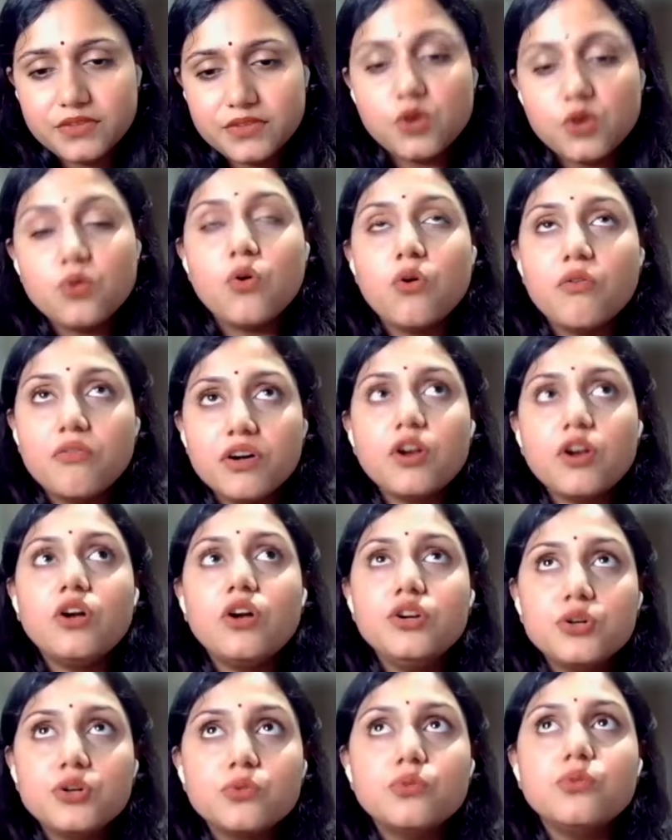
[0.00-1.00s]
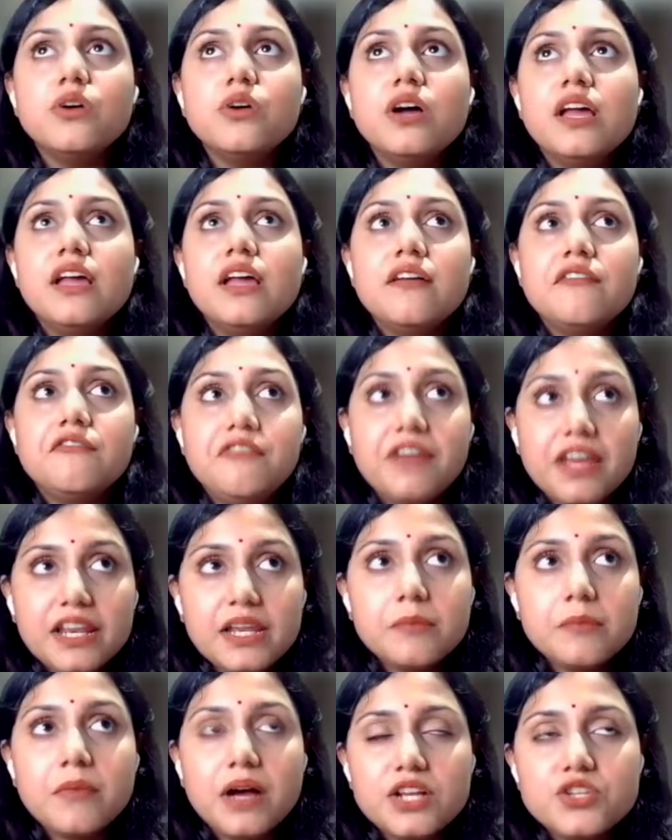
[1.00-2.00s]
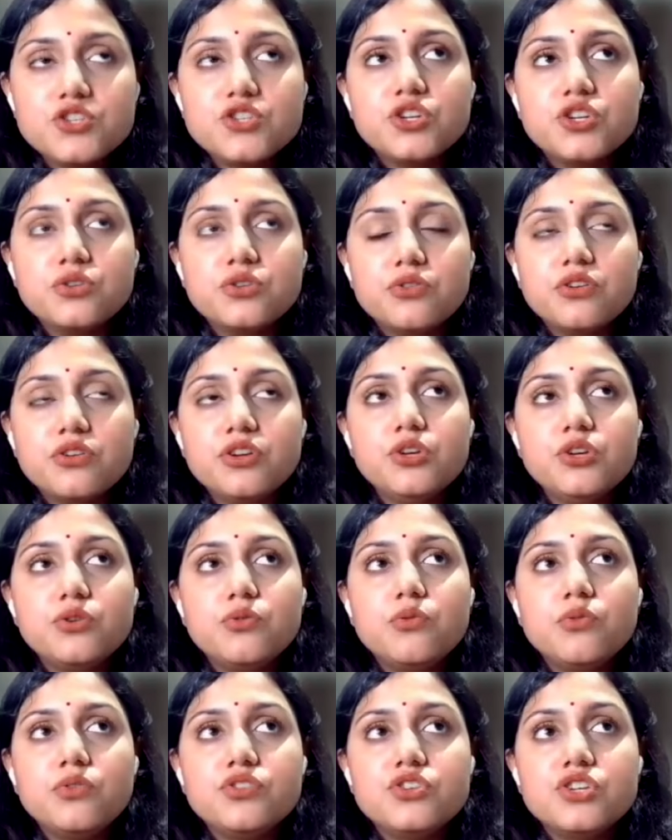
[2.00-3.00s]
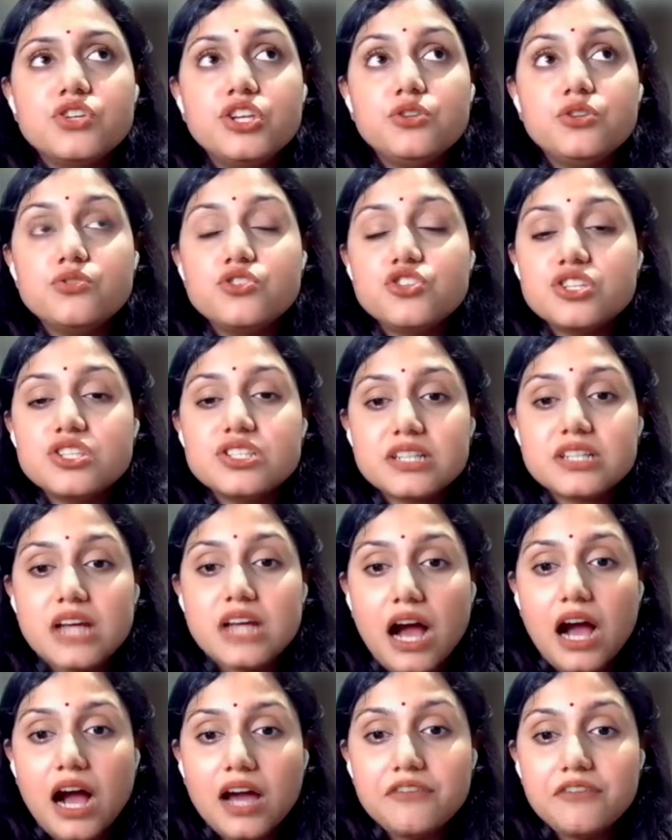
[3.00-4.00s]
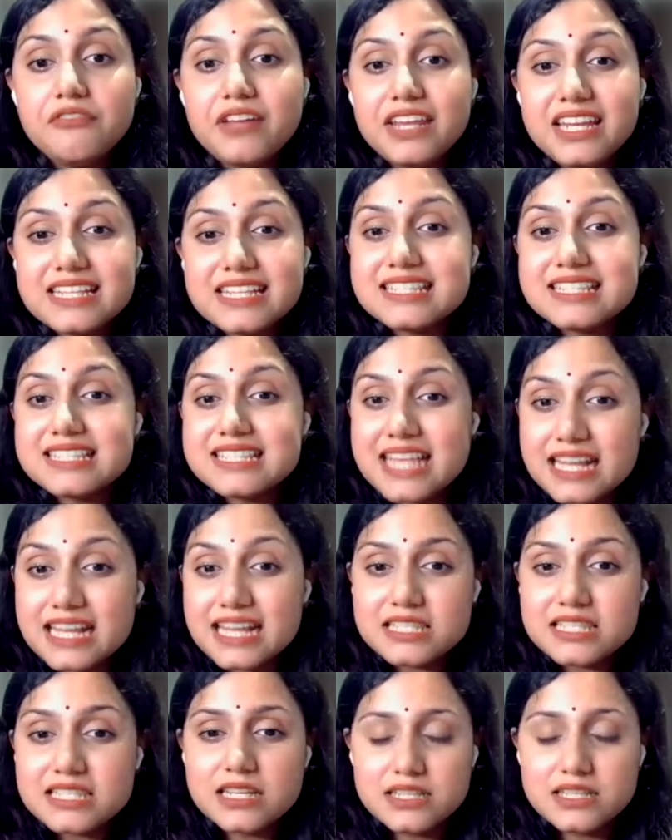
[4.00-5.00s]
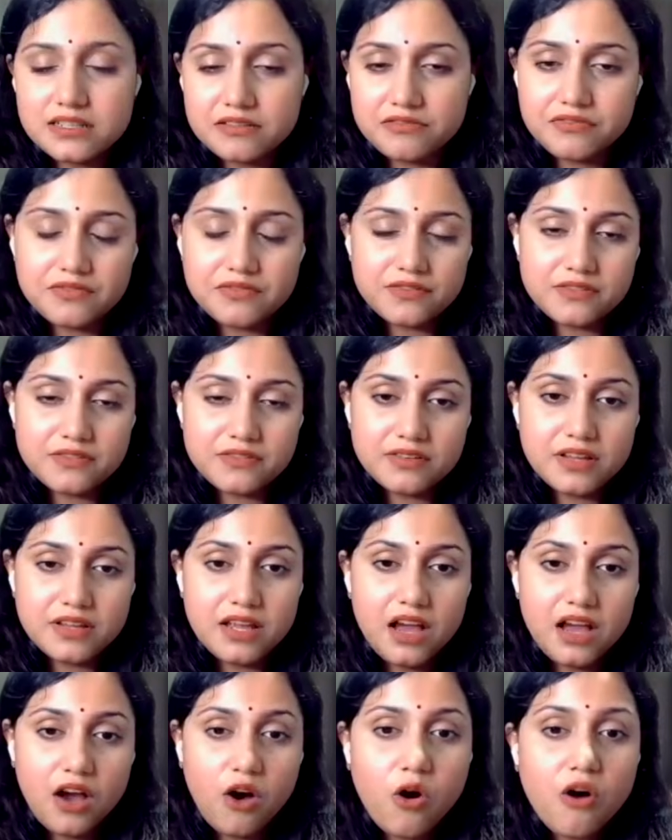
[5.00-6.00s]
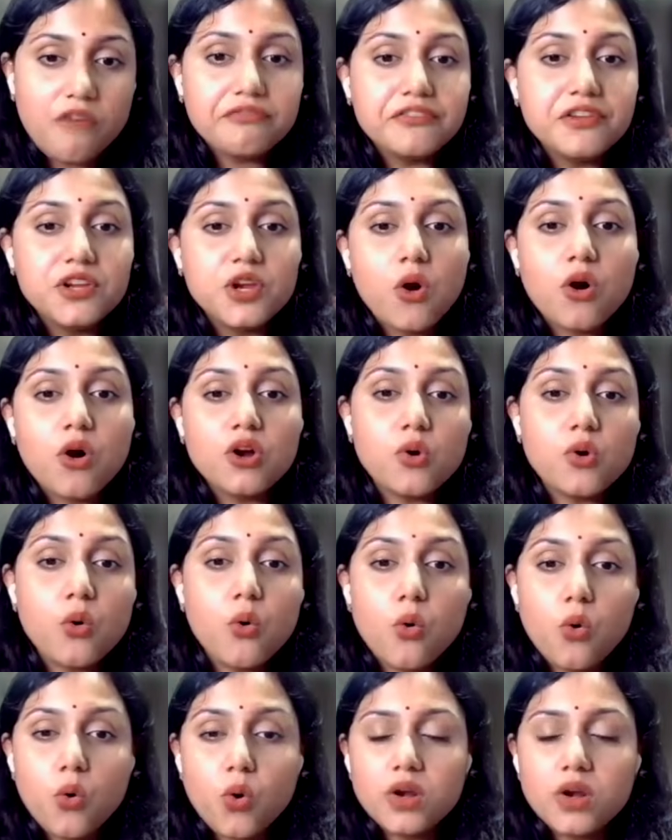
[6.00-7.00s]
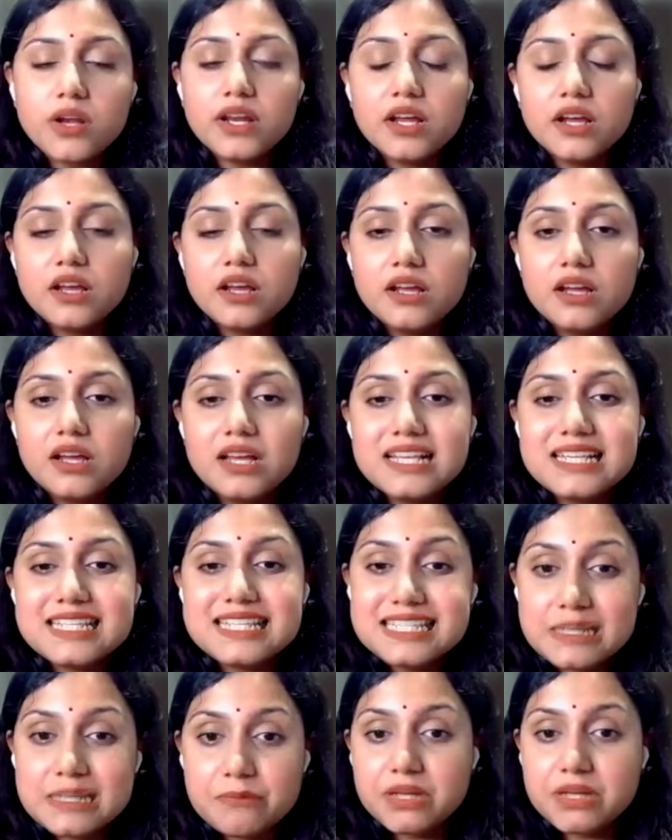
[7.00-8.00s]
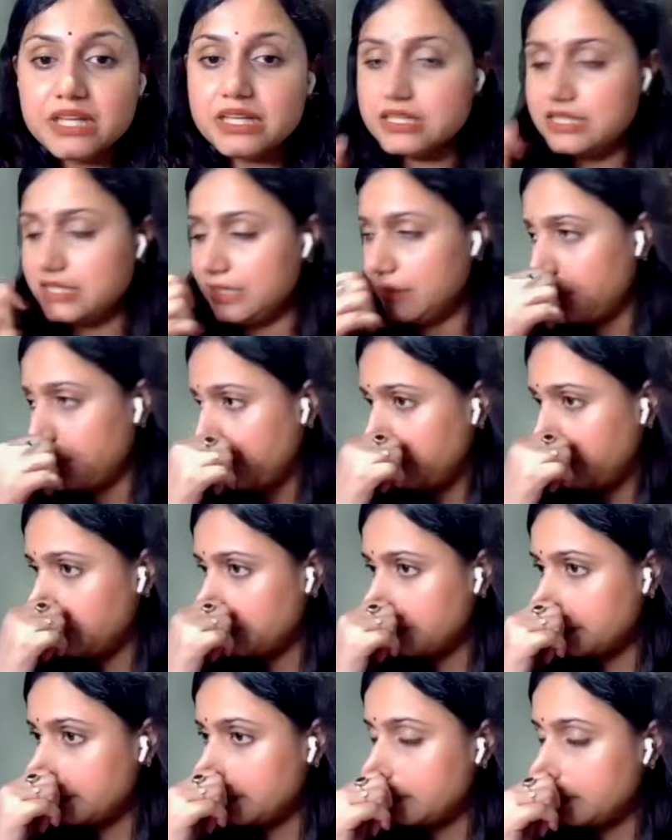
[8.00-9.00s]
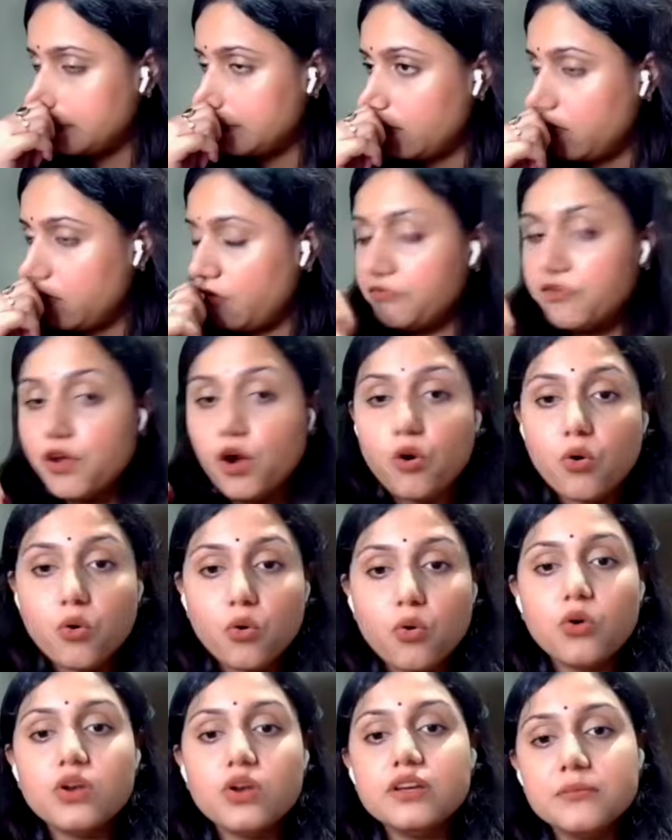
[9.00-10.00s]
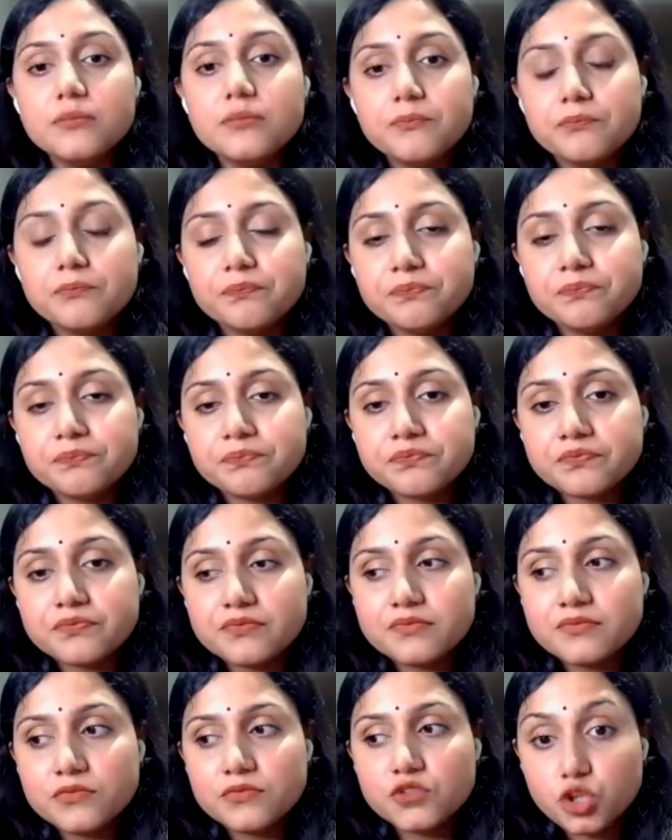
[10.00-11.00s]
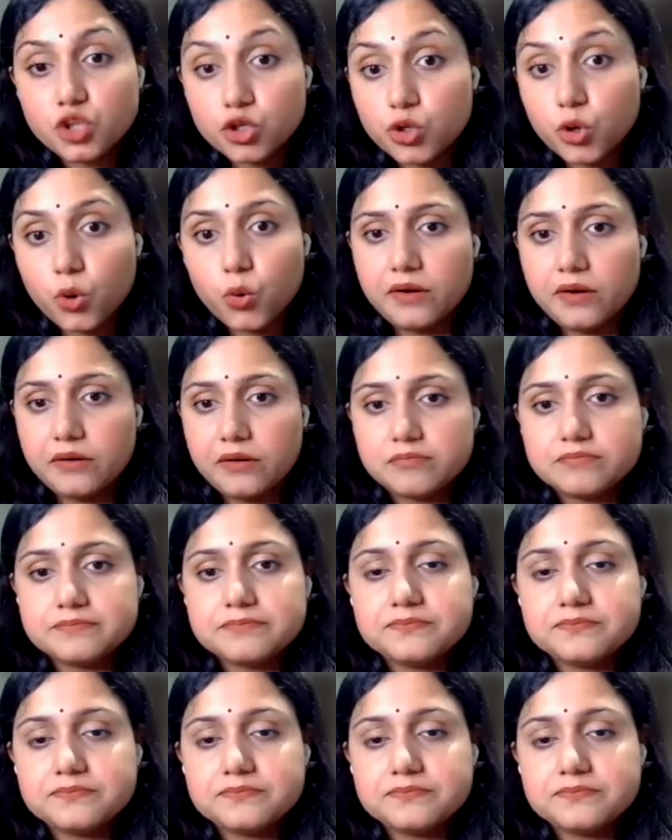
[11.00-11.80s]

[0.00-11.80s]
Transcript: You overall do very much, you just are very sensitive of your own stability, of your own throne,